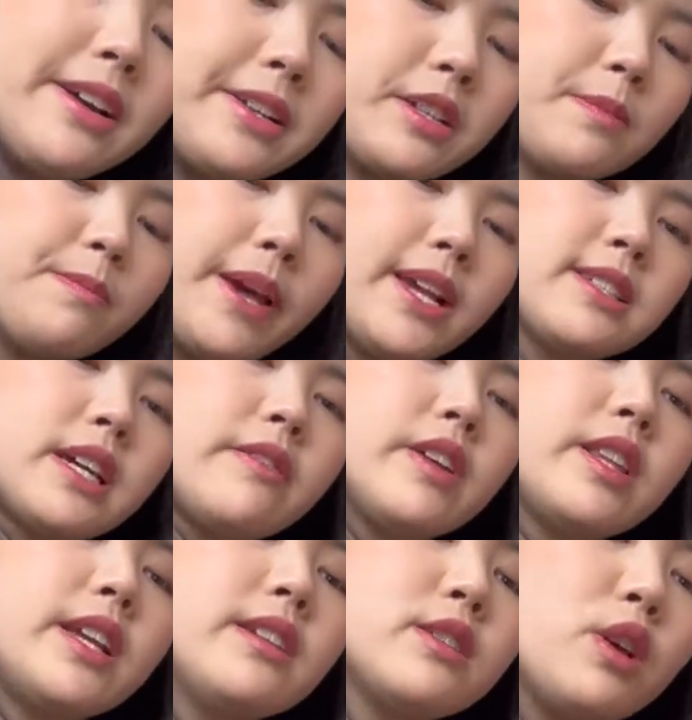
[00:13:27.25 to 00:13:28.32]
It just makes
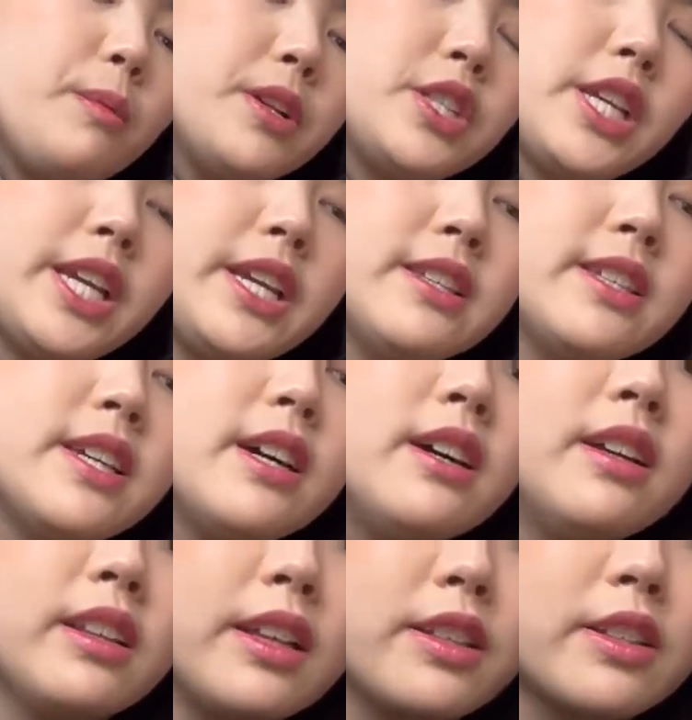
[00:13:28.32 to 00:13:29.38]
everything so much
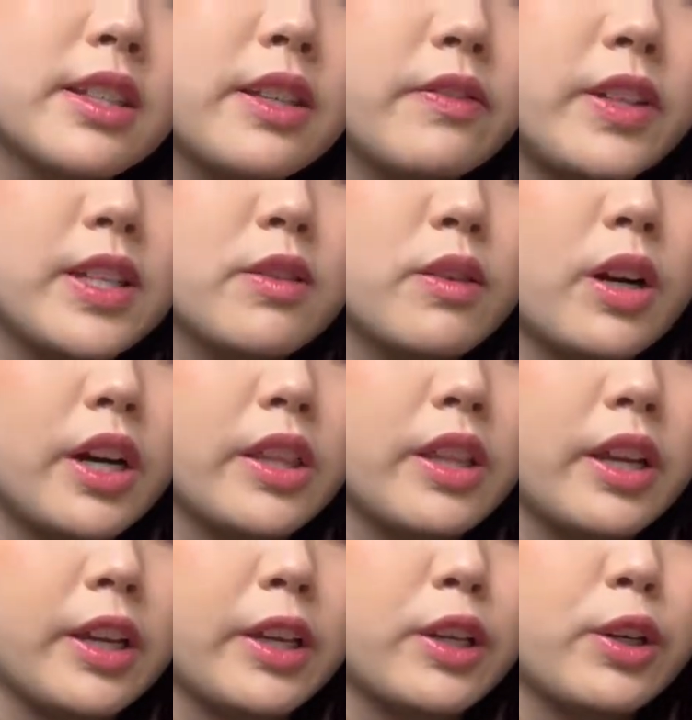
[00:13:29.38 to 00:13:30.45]
easier. Let's give this
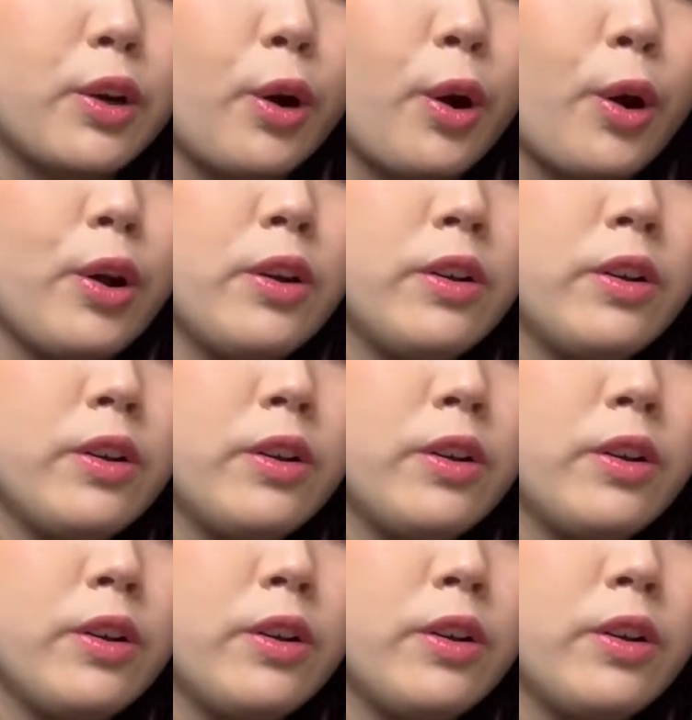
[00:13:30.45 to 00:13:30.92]
one a go.